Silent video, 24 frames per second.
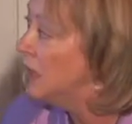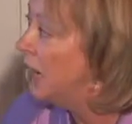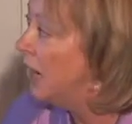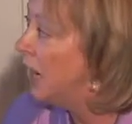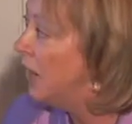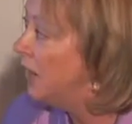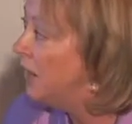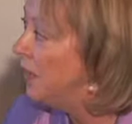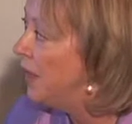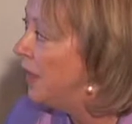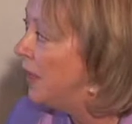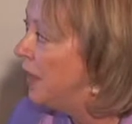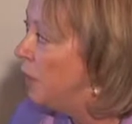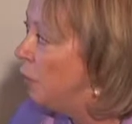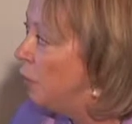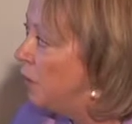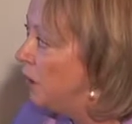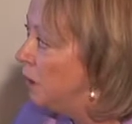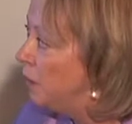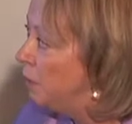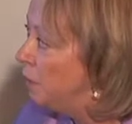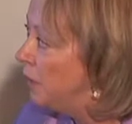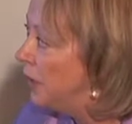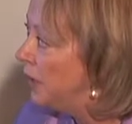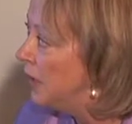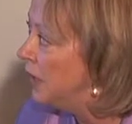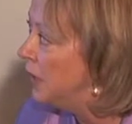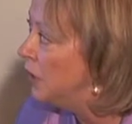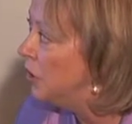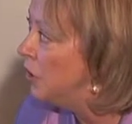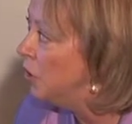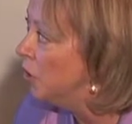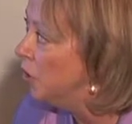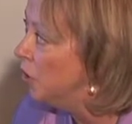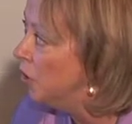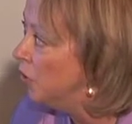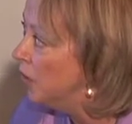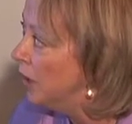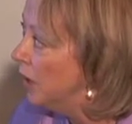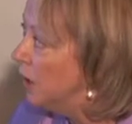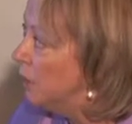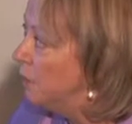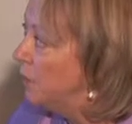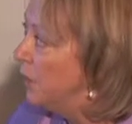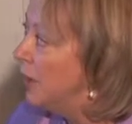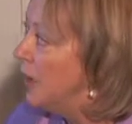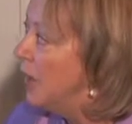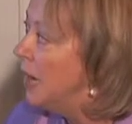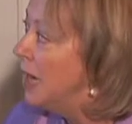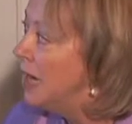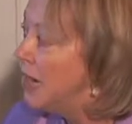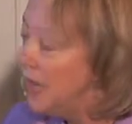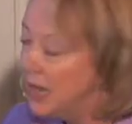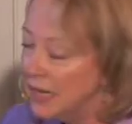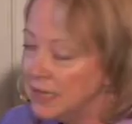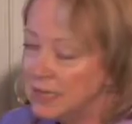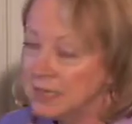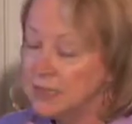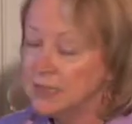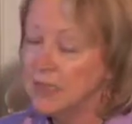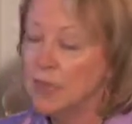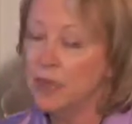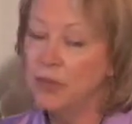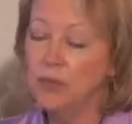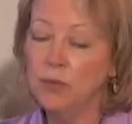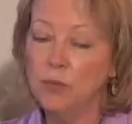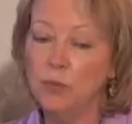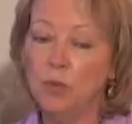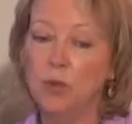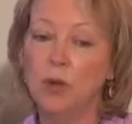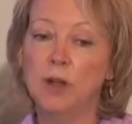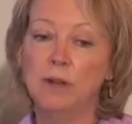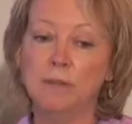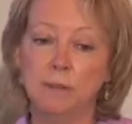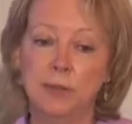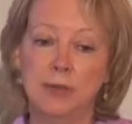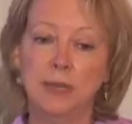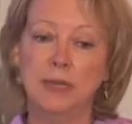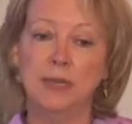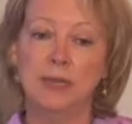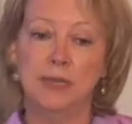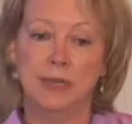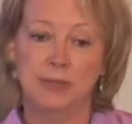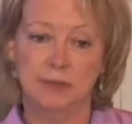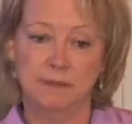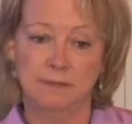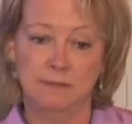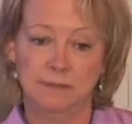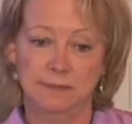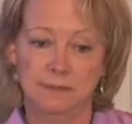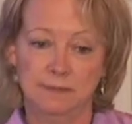and there will be in Europe less than 1 billion.